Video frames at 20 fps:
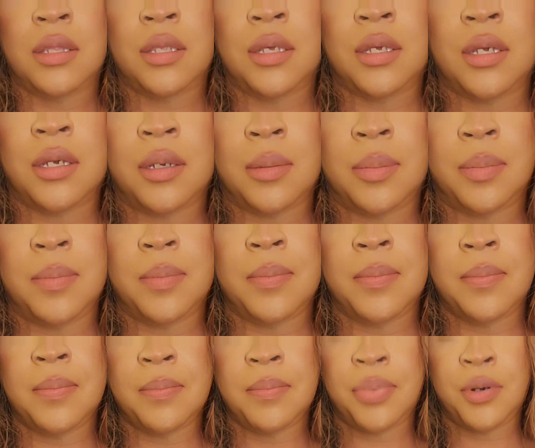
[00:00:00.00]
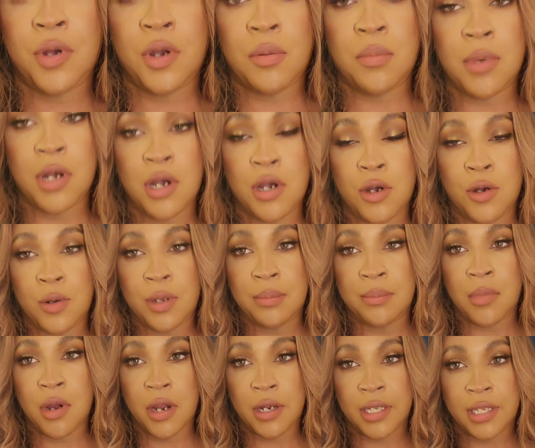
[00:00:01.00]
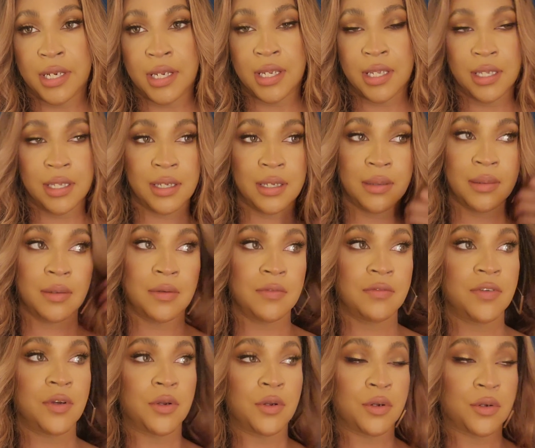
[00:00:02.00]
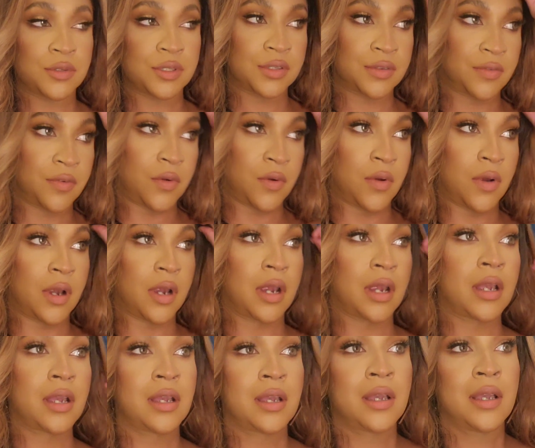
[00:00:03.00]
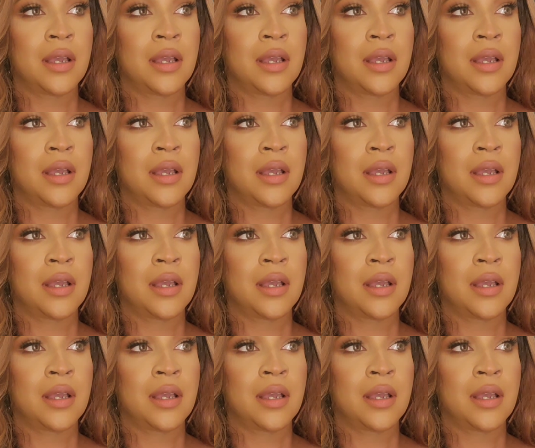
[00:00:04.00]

the promo and marketing photos for